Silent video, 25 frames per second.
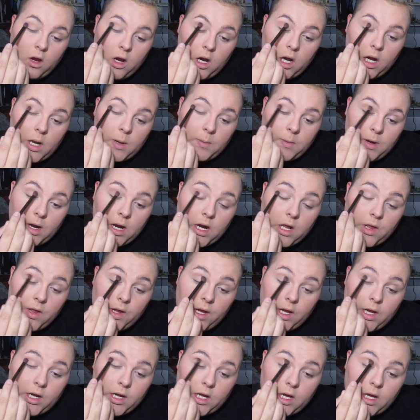and I'm not
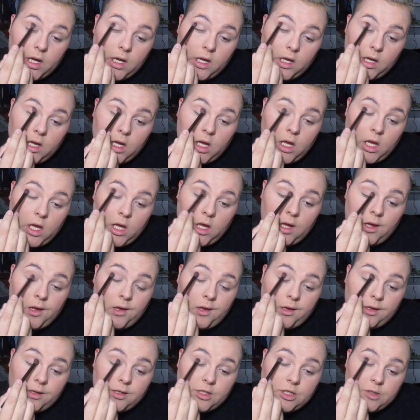only going to
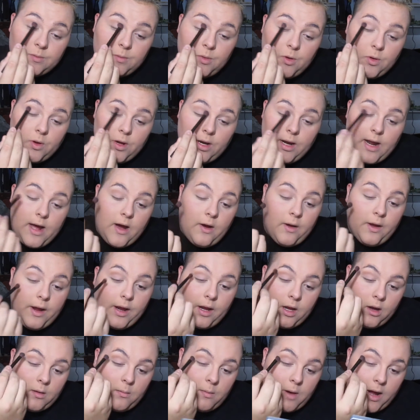smoke it out
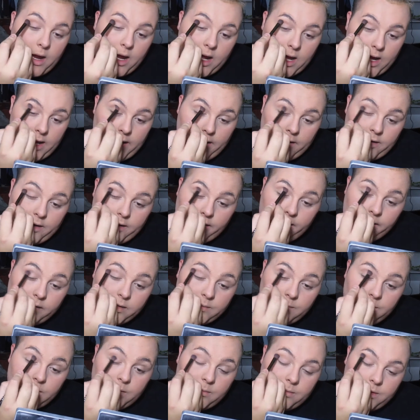into my eye crease,
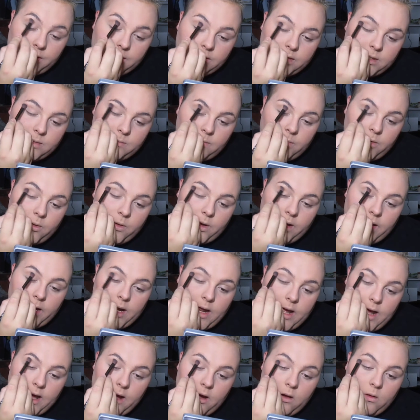but I'm going to smoke it
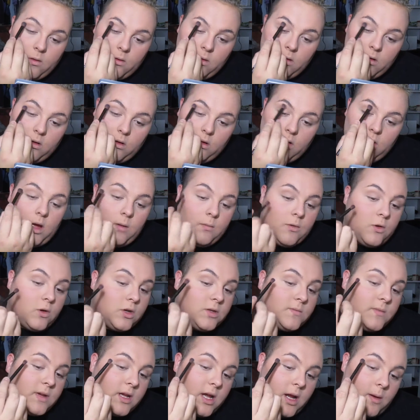out up
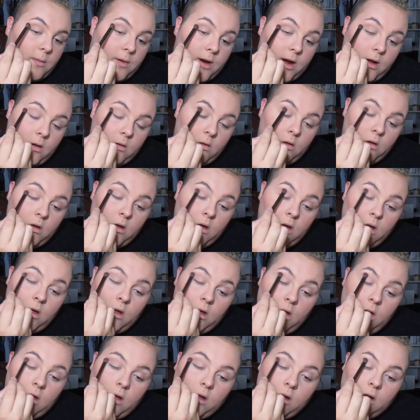towards my eyebrow,
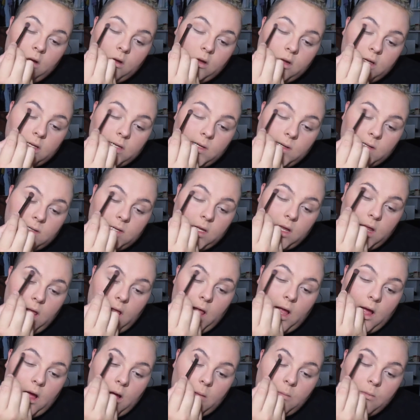so it's a
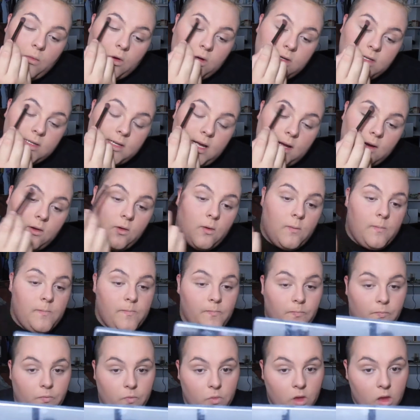lot more subtle.
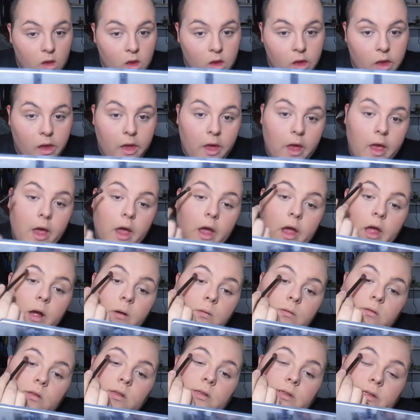
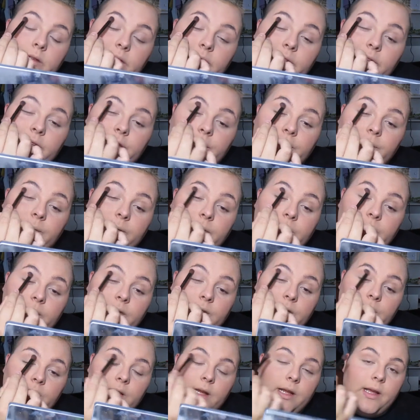What this is gonna do is
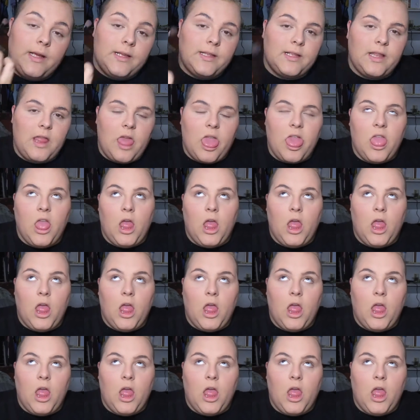it's gonna add